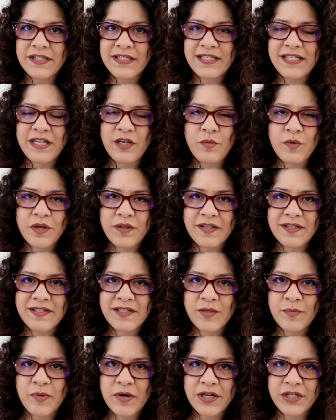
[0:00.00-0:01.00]
and see where
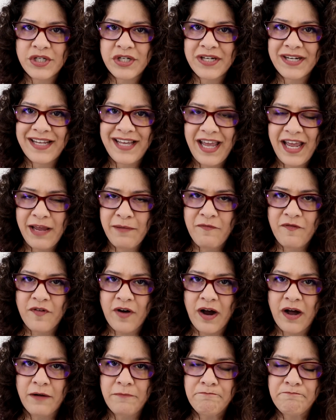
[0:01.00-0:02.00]
this depression came
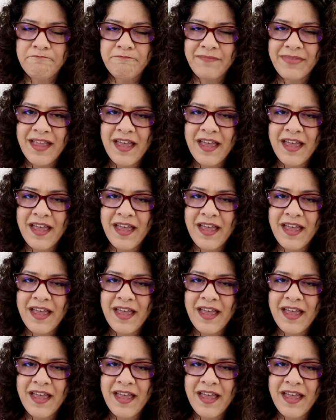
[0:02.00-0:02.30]
from?